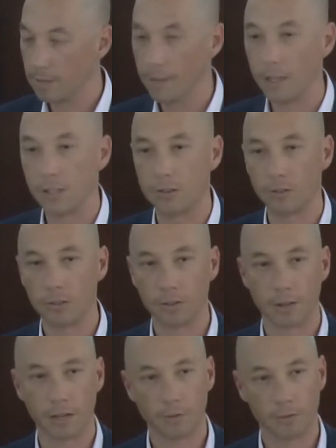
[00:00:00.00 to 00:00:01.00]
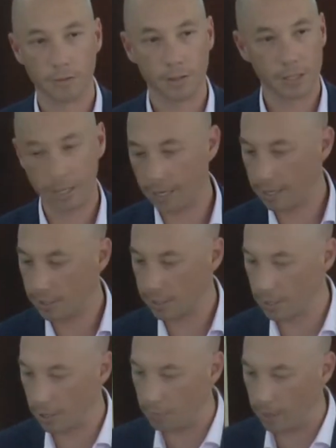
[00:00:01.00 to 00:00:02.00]
then it's not good enough. It's going to get us
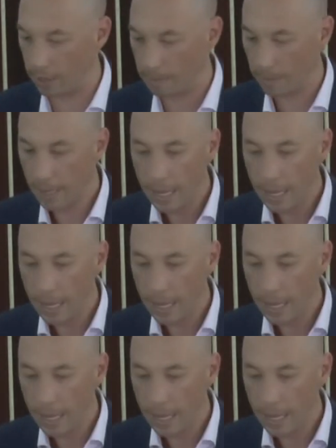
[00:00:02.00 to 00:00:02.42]
nowhere.